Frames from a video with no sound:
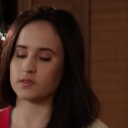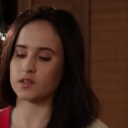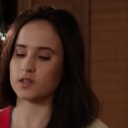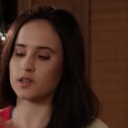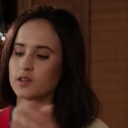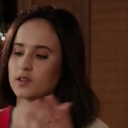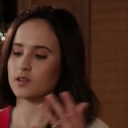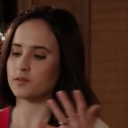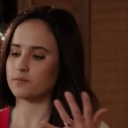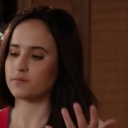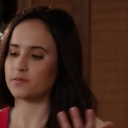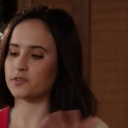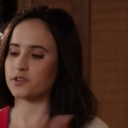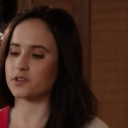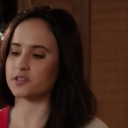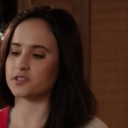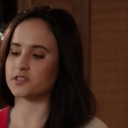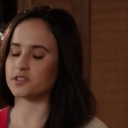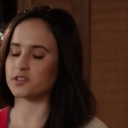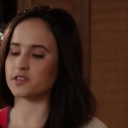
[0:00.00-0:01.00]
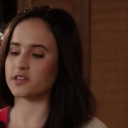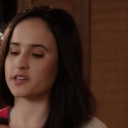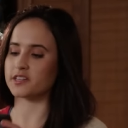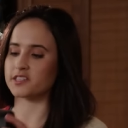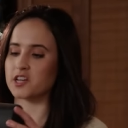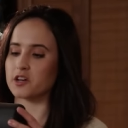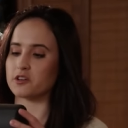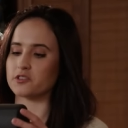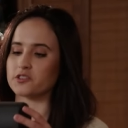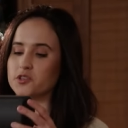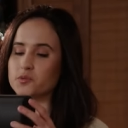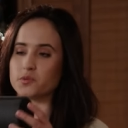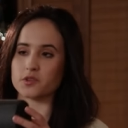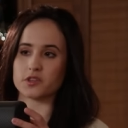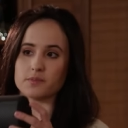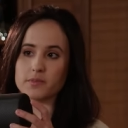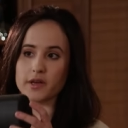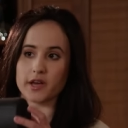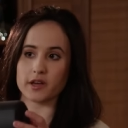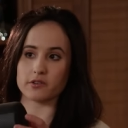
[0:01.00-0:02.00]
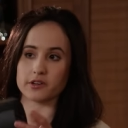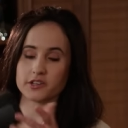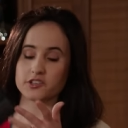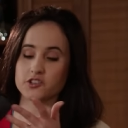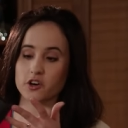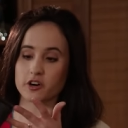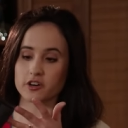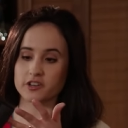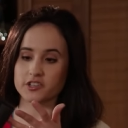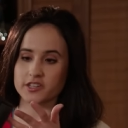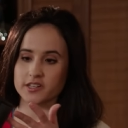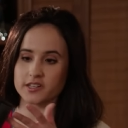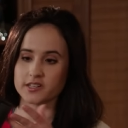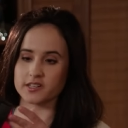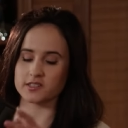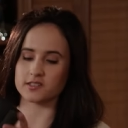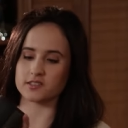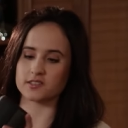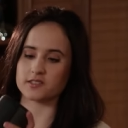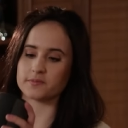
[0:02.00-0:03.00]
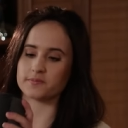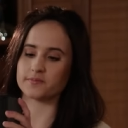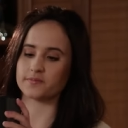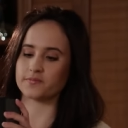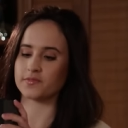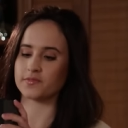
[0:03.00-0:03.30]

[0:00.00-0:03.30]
You can see that it tells you what the battery charge is.